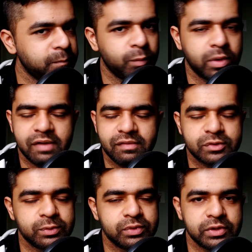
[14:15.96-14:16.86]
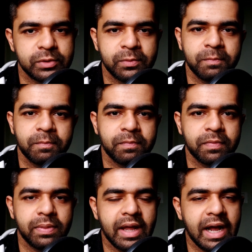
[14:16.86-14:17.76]
whatever suits you.
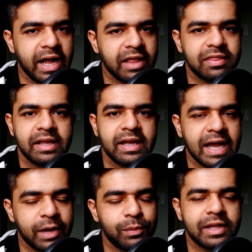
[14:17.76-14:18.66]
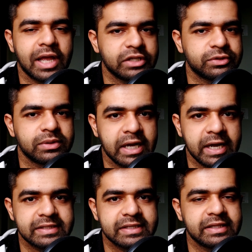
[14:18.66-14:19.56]
I think I will catch you
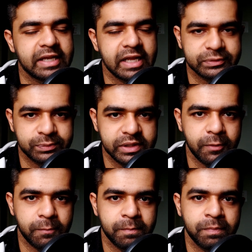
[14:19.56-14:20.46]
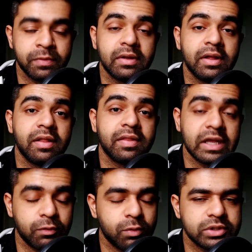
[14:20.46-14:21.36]
guys in the next video.
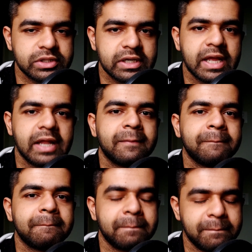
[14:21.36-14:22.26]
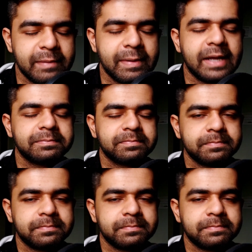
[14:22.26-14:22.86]
Thank you for watching again. Bye bye.